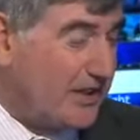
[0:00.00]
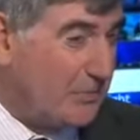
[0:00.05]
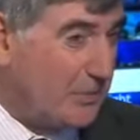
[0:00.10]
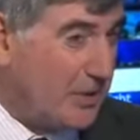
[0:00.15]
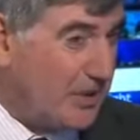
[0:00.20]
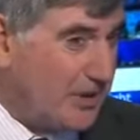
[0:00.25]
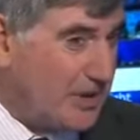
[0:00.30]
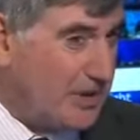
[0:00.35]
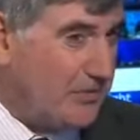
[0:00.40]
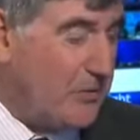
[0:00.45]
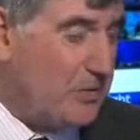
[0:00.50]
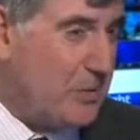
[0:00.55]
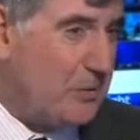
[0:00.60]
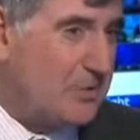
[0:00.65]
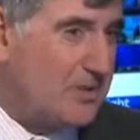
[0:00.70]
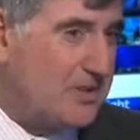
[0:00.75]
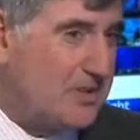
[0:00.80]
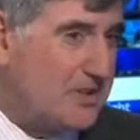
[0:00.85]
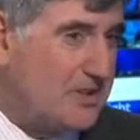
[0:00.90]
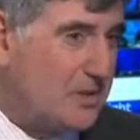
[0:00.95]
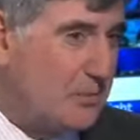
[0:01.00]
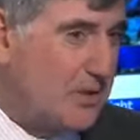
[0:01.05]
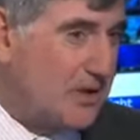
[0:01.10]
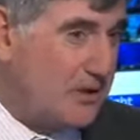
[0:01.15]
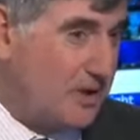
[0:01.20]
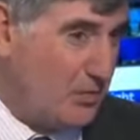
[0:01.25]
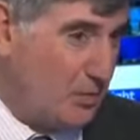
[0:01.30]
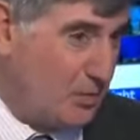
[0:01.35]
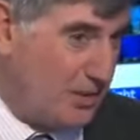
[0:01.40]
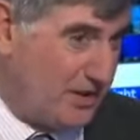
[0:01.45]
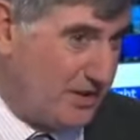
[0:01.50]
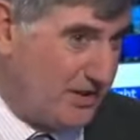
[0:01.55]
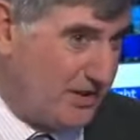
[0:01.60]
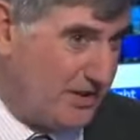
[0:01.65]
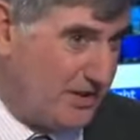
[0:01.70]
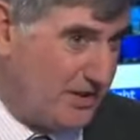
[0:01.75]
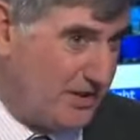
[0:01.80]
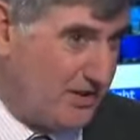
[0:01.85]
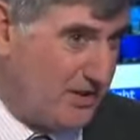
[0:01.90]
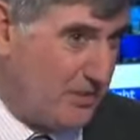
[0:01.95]
But I can remember a time when I worked
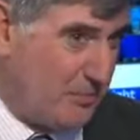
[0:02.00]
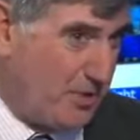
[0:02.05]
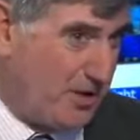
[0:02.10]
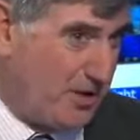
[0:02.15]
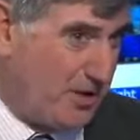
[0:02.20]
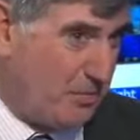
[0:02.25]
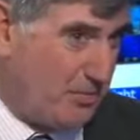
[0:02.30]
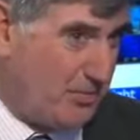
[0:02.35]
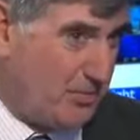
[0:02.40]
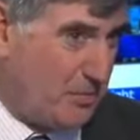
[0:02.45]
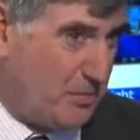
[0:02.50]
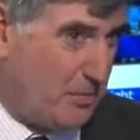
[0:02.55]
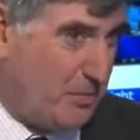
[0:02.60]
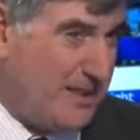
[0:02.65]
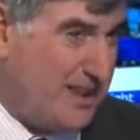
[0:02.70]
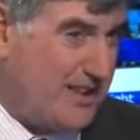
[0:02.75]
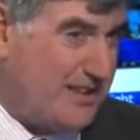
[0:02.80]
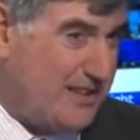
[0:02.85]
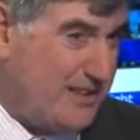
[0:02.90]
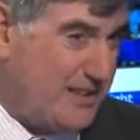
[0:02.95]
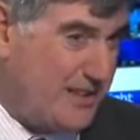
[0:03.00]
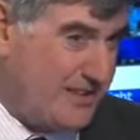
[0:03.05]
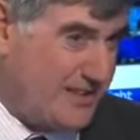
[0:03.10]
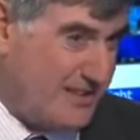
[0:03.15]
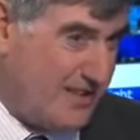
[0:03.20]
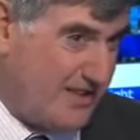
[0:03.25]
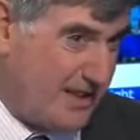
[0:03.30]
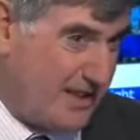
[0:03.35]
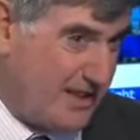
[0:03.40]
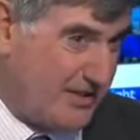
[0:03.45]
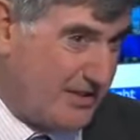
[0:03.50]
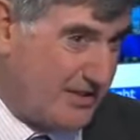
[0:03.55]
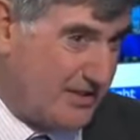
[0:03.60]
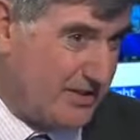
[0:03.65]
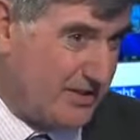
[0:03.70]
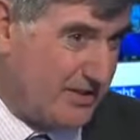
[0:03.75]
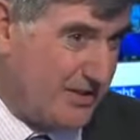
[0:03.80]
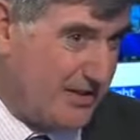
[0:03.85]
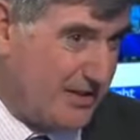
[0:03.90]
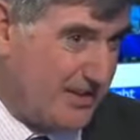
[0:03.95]
in the department when we had
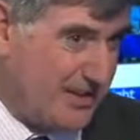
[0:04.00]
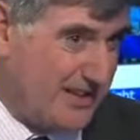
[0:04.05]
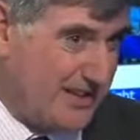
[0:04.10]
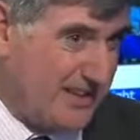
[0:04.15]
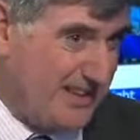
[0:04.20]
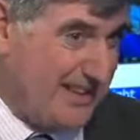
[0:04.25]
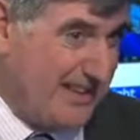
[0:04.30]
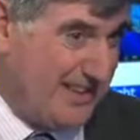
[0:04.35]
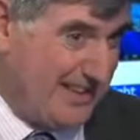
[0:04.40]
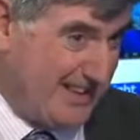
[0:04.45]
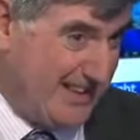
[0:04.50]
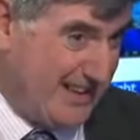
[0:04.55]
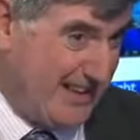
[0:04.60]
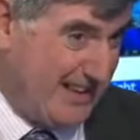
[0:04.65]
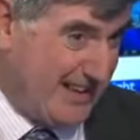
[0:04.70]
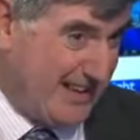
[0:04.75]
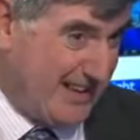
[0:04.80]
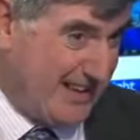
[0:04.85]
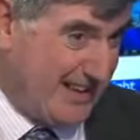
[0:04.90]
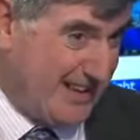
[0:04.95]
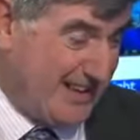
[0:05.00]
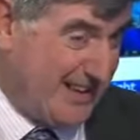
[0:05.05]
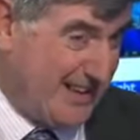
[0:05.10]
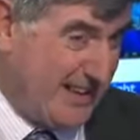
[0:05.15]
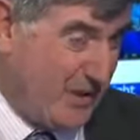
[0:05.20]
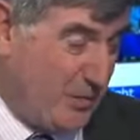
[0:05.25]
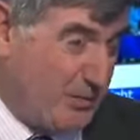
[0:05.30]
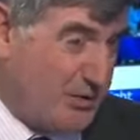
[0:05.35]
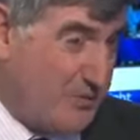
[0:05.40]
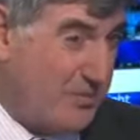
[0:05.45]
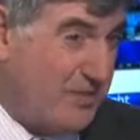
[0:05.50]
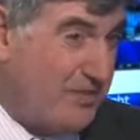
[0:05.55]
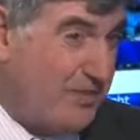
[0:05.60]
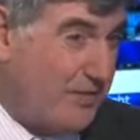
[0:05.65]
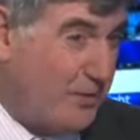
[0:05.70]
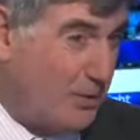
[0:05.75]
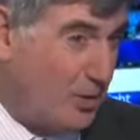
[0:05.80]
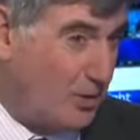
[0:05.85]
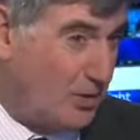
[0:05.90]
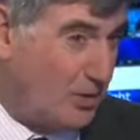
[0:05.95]
90,000 in a year. And that was
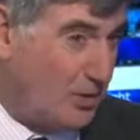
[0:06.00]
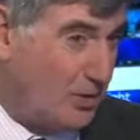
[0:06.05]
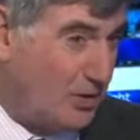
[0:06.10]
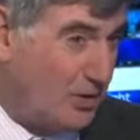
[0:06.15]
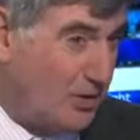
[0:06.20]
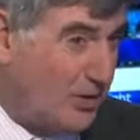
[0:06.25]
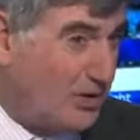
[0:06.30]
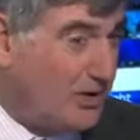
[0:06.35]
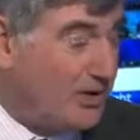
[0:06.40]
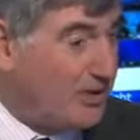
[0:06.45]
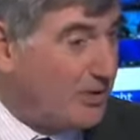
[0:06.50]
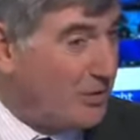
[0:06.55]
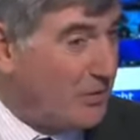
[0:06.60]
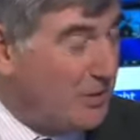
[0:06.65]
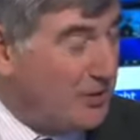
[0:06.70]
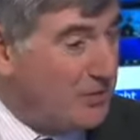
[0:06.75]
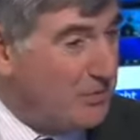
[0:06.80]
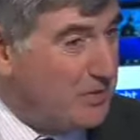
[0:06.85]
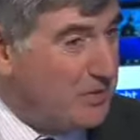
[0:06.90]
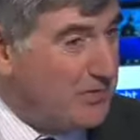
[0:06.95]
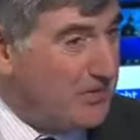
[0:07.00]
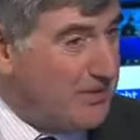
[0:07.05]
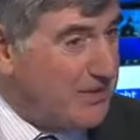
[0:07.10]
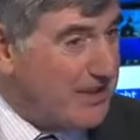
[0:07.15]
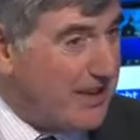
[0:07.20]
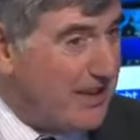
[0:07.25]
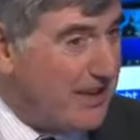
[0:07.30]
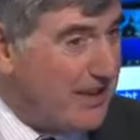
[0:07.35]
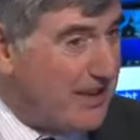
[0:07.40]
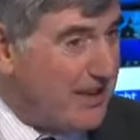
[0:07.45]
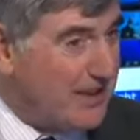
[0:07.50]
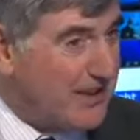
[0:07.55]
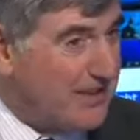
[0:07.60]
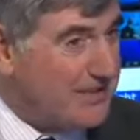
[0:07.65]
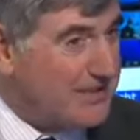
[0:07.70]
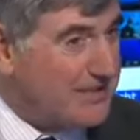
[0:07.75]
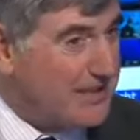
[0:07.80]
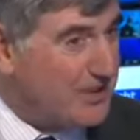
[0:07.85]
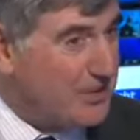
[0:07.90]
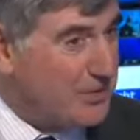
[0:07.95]
before we moved to Calais.
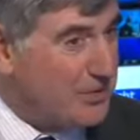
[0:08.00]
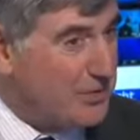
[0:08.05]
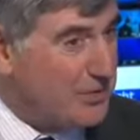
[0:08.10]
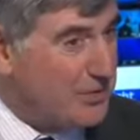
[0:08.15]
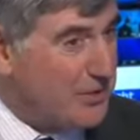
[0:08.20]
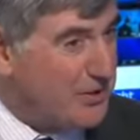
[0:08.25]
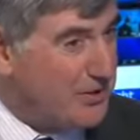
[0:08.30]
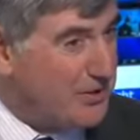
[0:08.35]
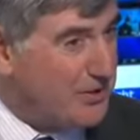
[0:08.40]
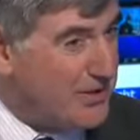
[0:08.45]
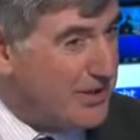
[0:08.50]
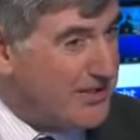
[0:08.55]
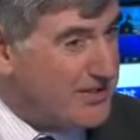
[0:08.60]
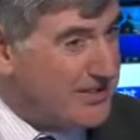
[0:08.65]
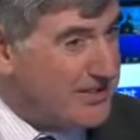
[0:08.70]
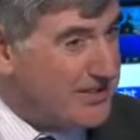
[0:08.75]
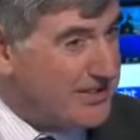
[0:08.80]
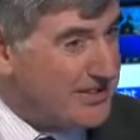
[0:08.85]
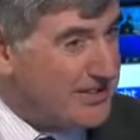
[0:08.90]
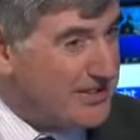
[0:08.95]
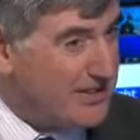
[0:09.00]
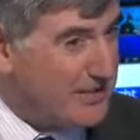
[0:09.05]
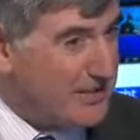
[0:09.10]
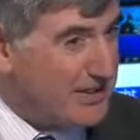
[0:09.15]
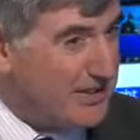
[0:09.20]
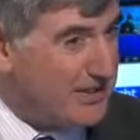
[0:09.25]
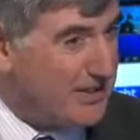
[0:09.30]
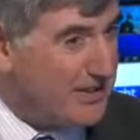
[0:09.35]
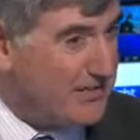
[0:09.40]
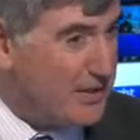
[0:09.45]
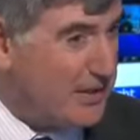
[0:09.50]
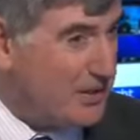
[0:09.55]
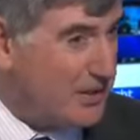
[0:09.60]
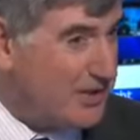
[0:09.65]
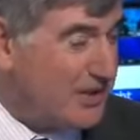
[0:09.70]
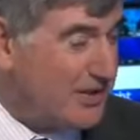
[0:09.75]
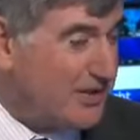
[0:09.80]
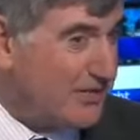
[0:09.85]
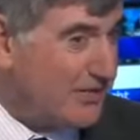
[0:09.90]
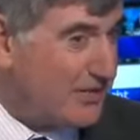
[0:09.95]
And so, you know, there's a significant, if you
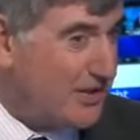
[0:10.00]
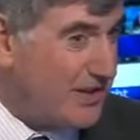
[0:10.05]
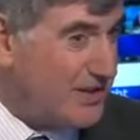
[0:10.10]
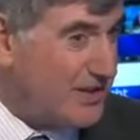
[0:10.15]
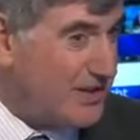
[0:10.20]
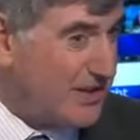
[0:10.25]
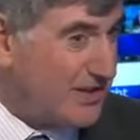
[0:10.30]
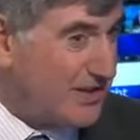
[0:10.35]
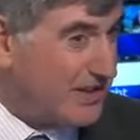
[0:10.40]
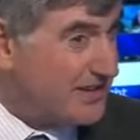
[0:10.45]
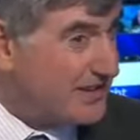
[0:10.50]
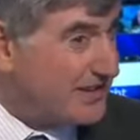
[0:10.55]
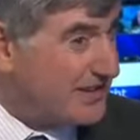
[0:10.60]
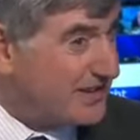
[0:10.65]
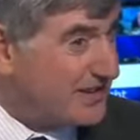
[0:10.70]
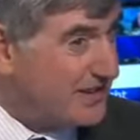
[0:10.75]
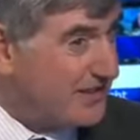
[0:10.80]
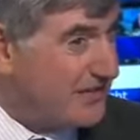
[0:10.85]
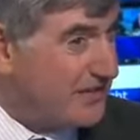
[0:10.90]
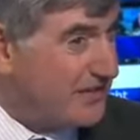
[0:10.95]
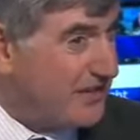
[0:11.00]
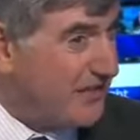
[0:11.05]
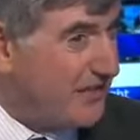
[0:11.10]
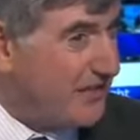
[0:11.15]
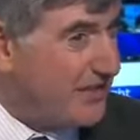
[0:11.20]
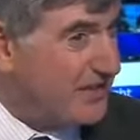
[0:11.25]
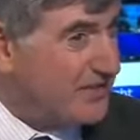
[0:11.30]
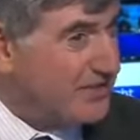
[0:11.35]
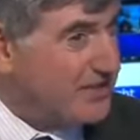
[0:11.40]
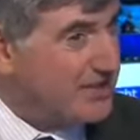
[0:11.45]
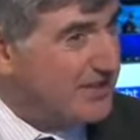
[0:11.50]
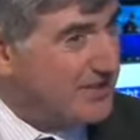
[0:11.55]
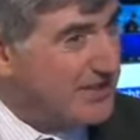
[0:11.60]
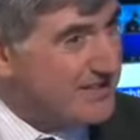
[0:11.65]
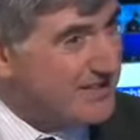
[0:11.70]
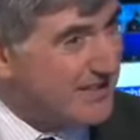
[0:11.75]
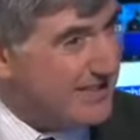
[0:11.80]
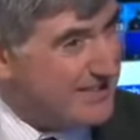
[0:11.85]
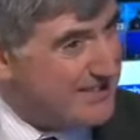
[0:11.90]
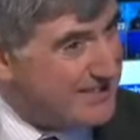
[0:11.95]
look at the French, they get 65,000, the
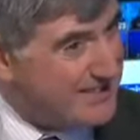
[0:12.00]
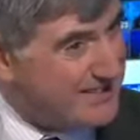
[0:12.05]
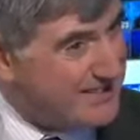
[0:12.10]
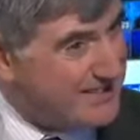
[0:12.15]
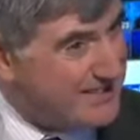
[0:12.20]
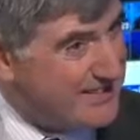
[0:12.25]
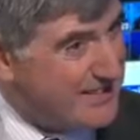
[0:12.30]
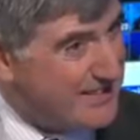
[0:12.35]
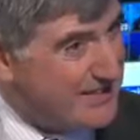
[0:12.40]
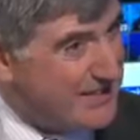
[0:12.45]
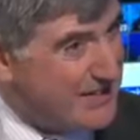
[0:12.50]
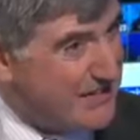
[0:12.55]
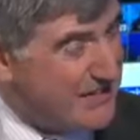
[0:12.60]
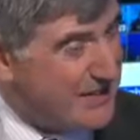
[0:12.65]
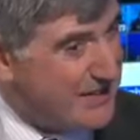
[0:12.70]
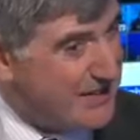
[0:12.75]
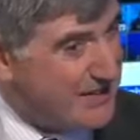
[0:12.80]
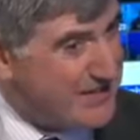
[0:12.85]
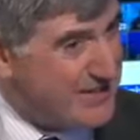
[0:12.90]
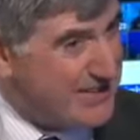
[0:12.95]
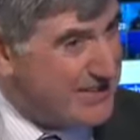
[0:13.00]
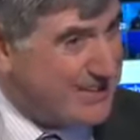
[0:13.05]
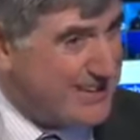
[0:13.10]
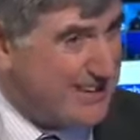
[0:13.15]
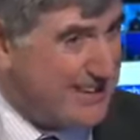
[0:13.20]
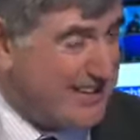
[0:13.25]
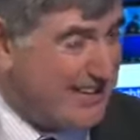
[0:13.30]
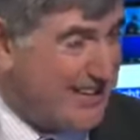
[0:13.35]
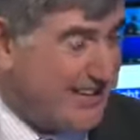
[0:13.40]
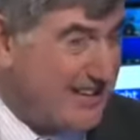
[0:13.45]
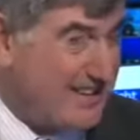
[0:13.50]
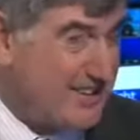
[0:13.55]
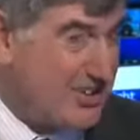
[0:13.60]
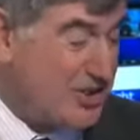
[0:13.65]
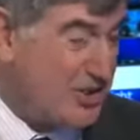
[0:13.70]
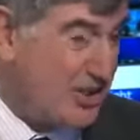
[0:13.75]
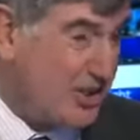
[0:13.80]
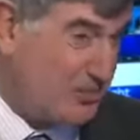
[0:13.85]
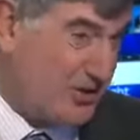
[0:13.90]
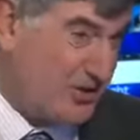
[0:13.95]
Italians 65,000, the
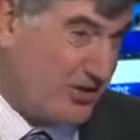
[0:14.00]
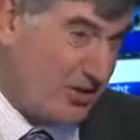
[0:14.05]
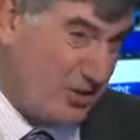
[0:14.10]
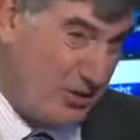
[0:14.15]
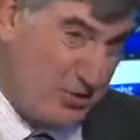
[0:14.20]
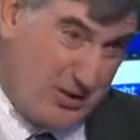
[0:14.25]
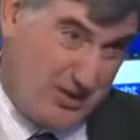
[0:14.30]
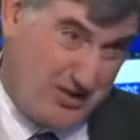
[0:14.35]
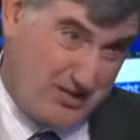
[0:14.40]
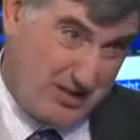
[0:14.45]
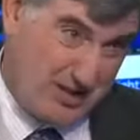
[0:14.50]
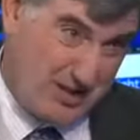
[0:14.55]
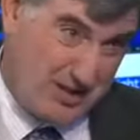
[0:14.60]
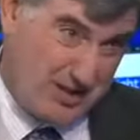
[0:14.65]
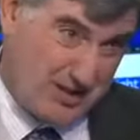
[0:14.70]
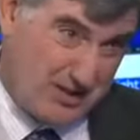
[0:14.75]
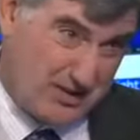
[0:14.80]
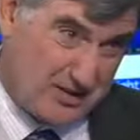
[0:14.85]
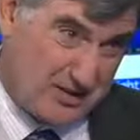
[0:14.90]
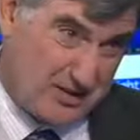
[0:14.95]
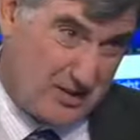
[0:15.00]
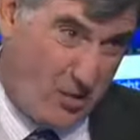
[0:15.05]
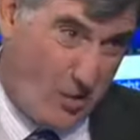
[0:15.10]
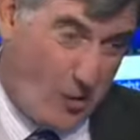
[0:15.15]
Germans 200,000.